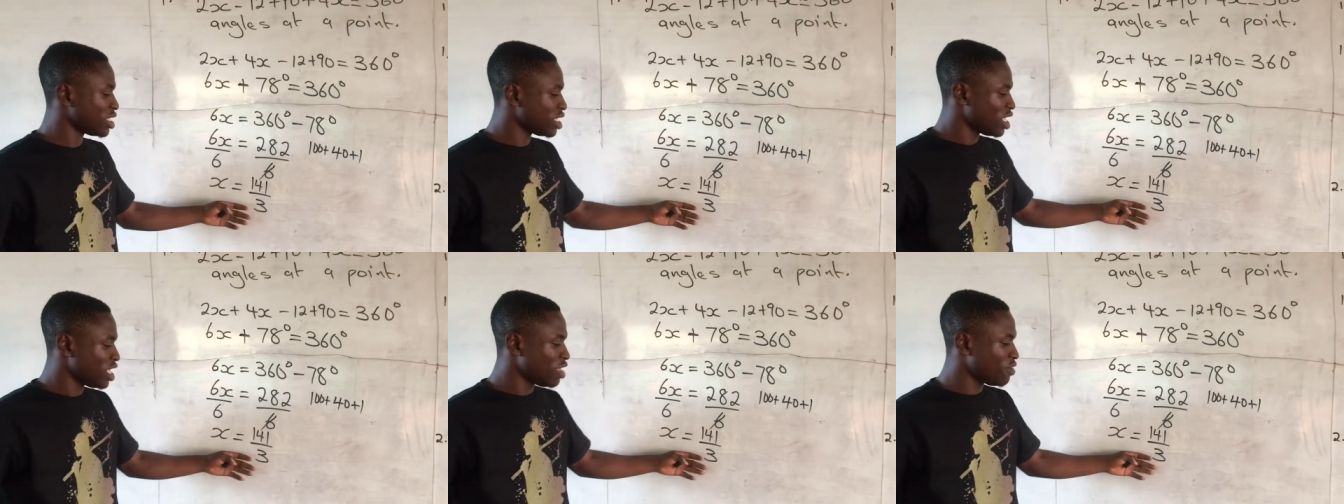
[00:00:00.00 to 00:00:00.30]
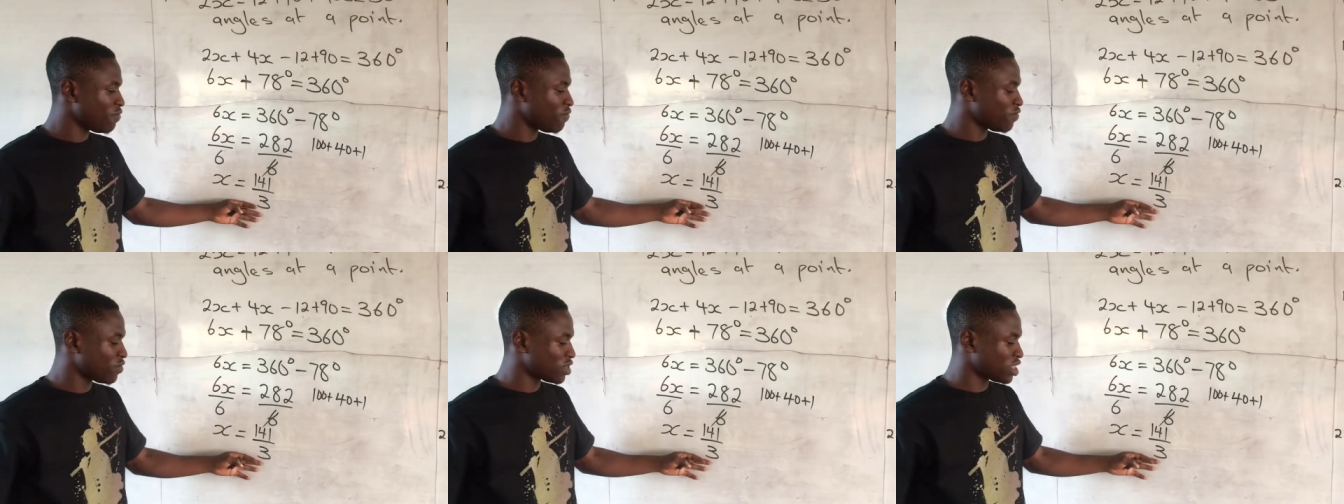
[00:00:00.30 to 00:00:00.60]

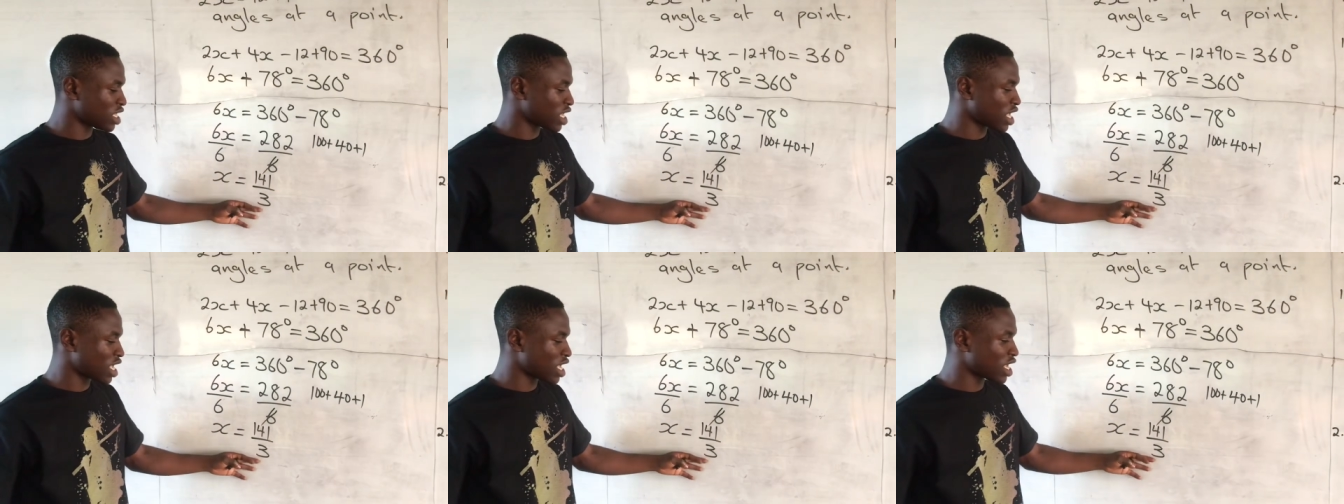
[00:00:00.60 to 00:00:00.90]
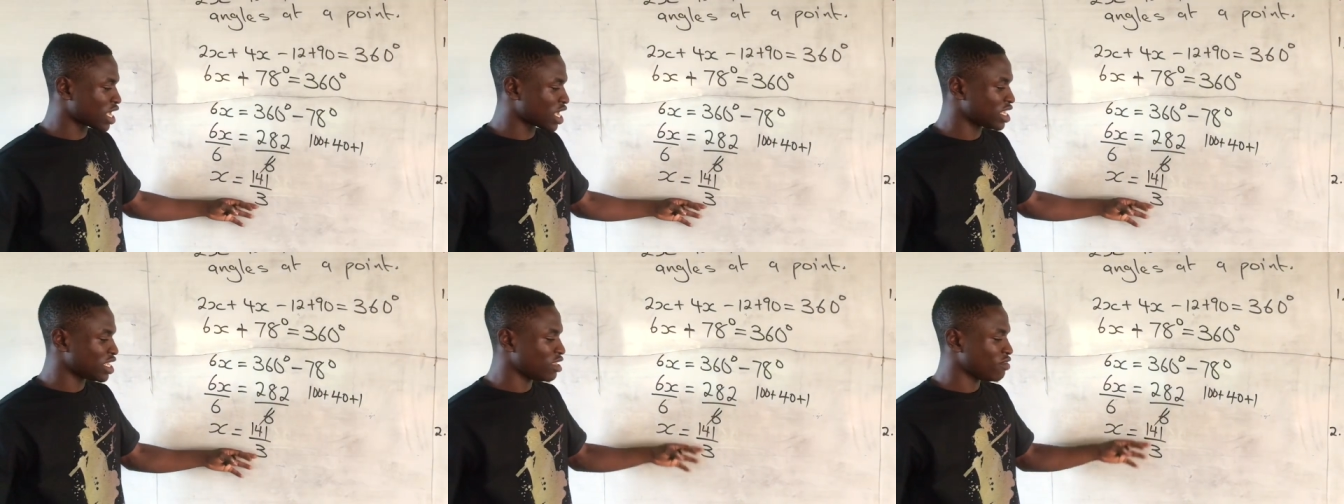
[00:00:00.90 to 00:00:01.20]
if
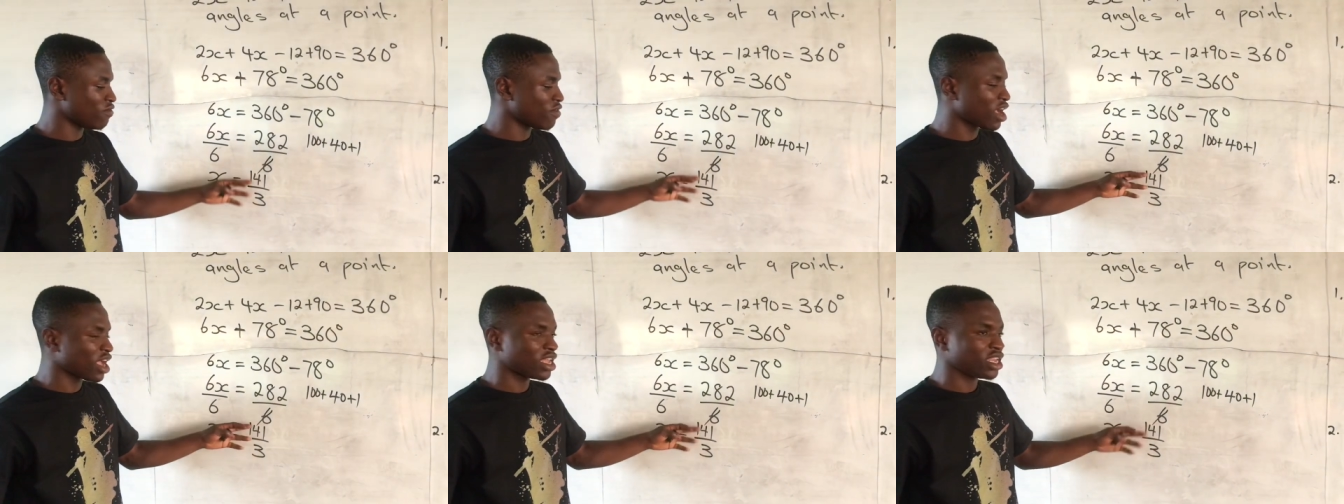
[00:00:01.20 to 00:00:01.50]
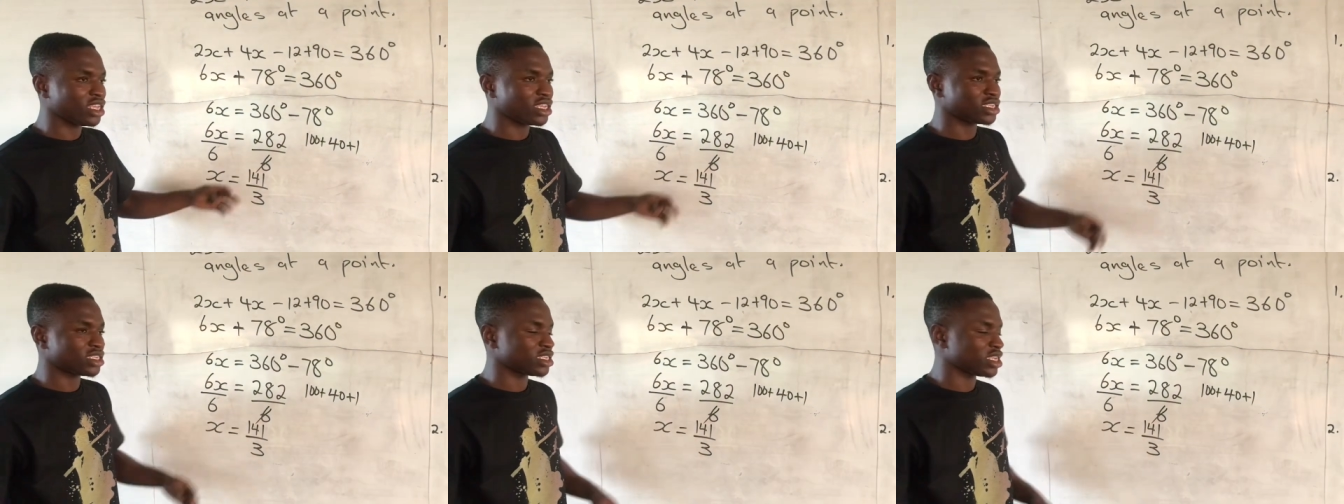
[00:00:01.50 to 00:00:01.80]
3 can
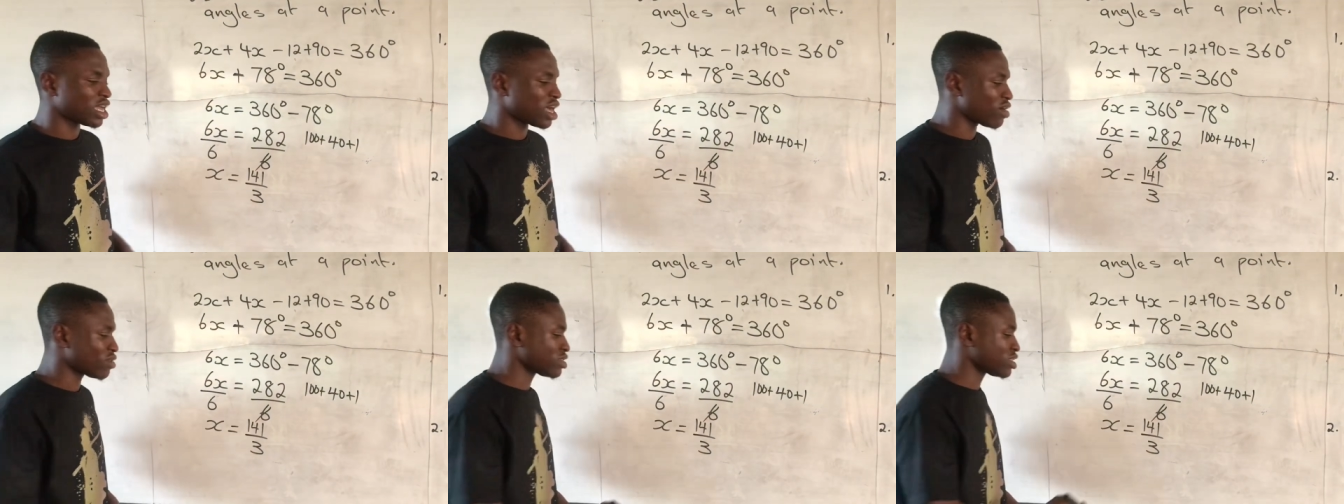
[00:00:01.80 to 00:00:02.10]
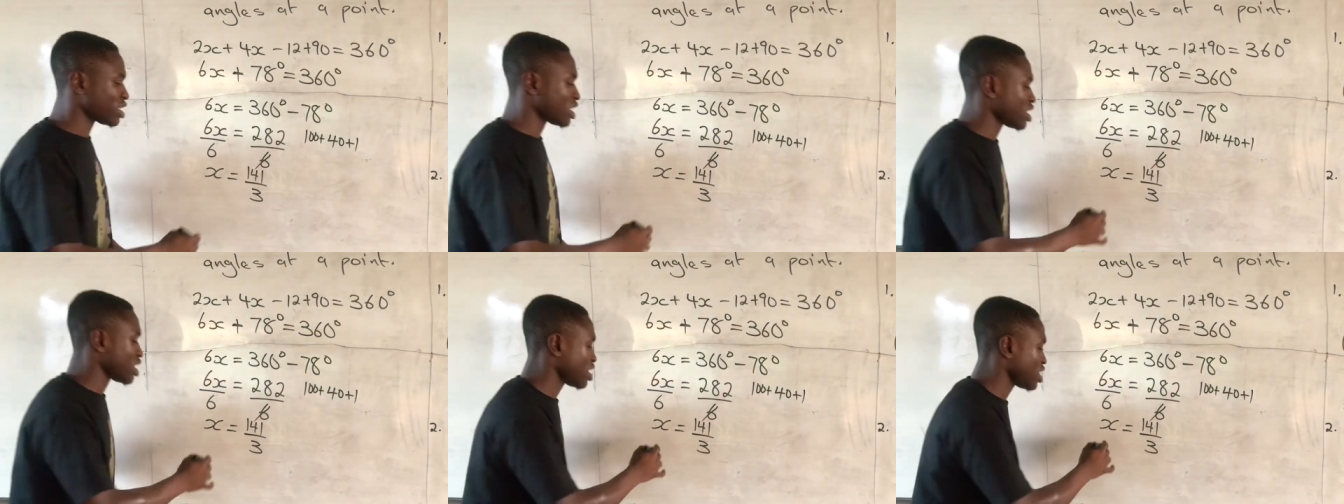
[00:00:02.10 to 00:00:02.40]
divide this. Now
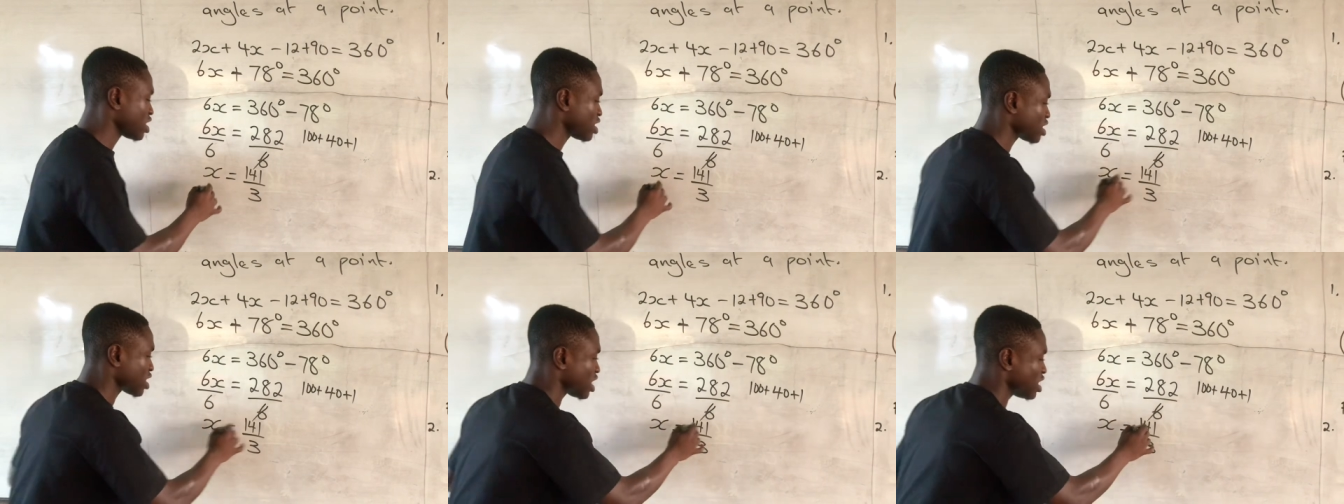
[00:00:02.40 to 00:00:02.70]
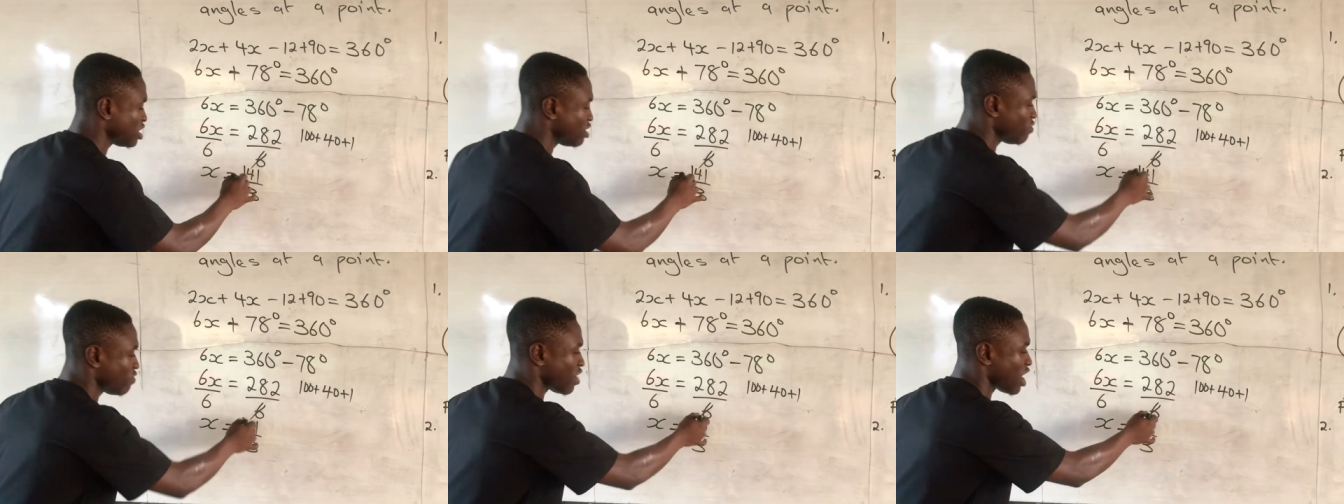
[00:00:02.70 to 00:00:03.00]
3
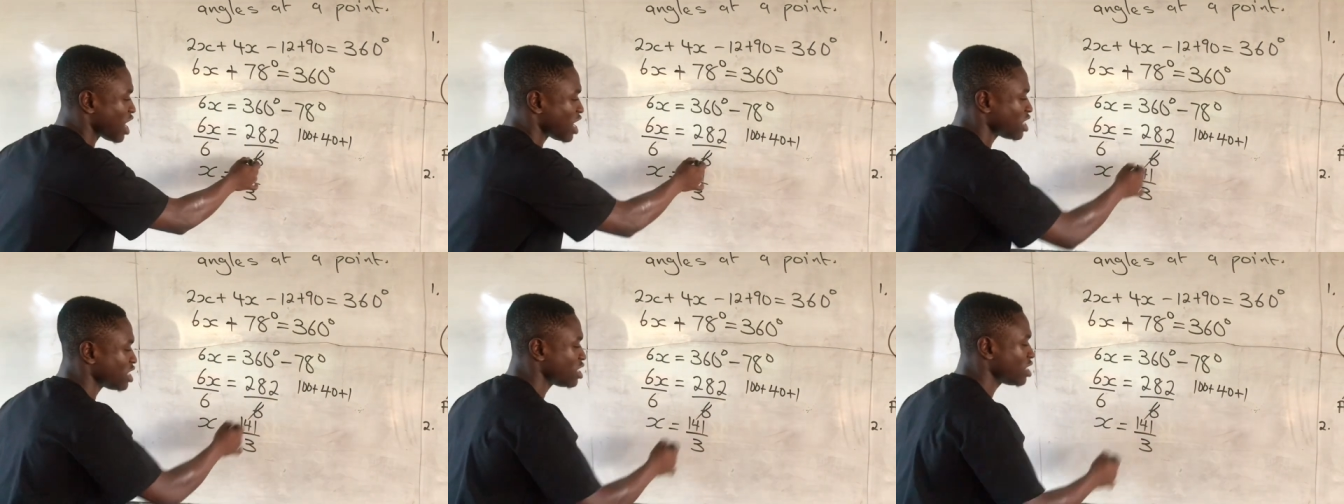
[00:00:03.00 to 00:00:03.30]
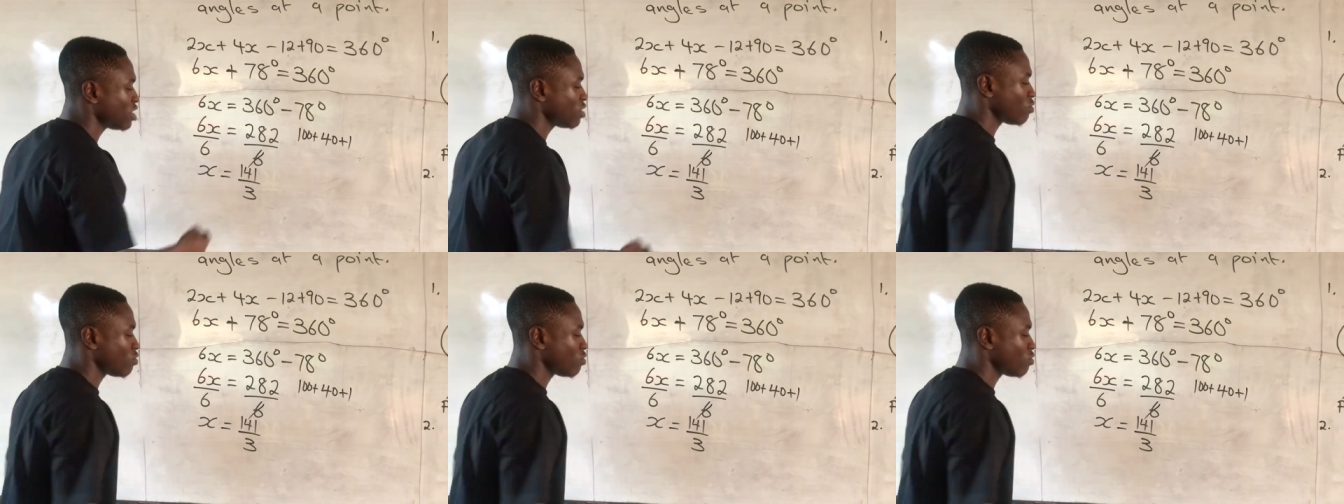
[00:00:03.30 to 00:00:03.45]
can divide